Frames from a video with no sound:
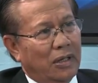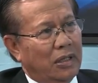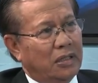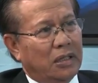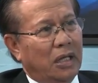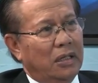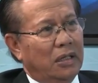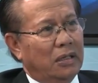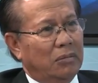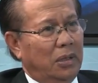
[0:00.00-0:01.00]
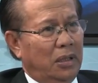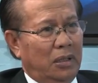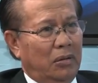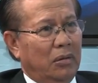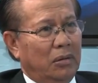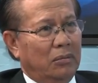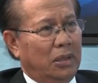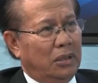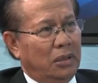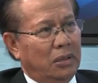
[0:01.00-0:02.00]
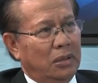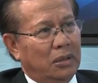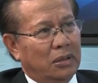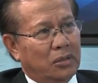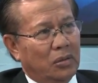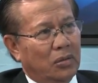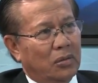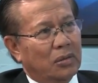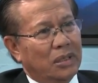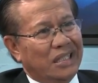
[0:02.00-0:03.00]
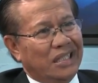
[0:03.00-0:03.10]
this standard may not be so